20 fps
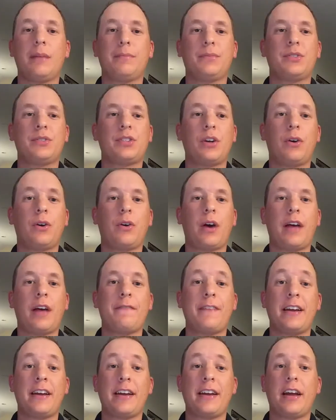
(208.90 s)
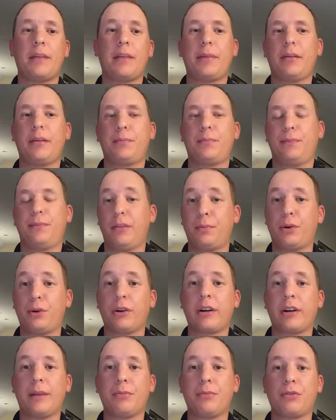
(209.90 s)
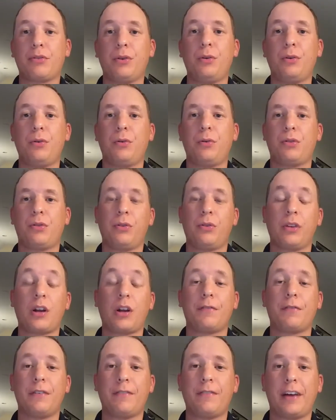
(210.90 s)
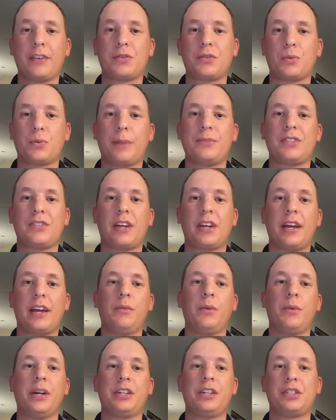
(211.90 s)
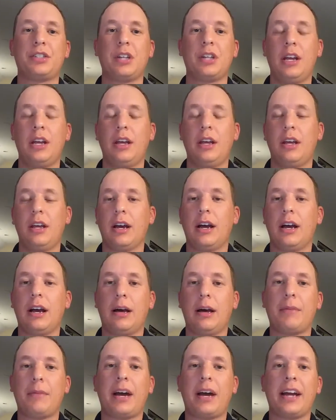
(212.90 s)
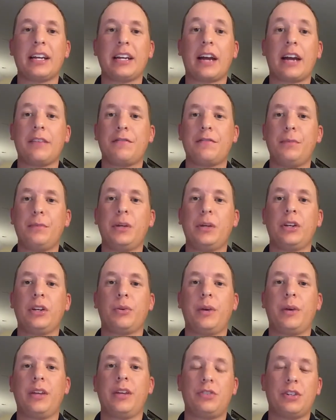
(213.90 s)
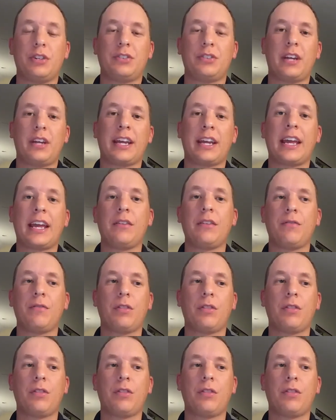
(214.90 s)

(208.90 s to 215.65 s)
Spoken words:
so I found out about the program through the GolfAdvisor website, which I had gotten familiar with just, again,